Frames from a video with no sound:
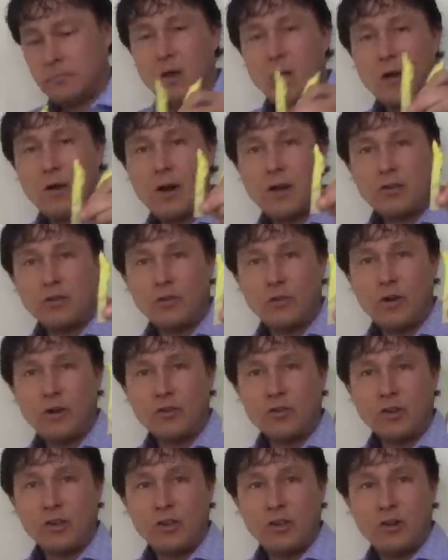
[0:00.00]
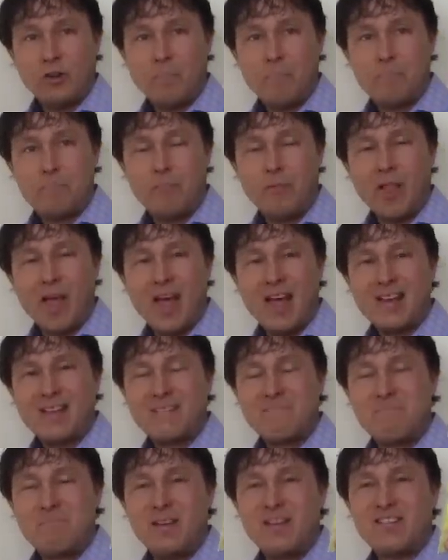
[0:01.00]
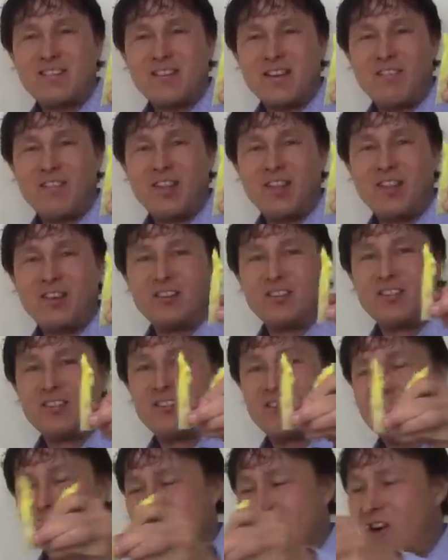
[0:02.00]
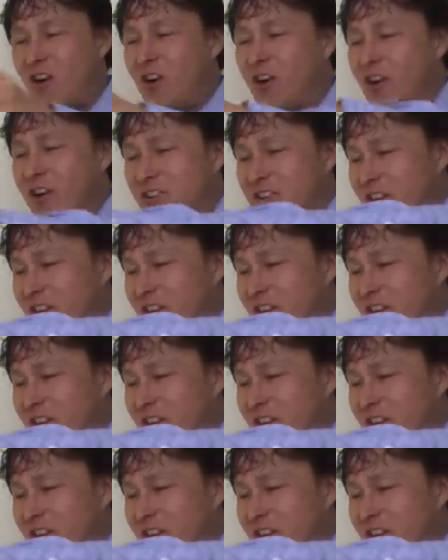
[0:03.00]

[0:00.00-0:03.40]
Alright, so here's a little last bits of the little heart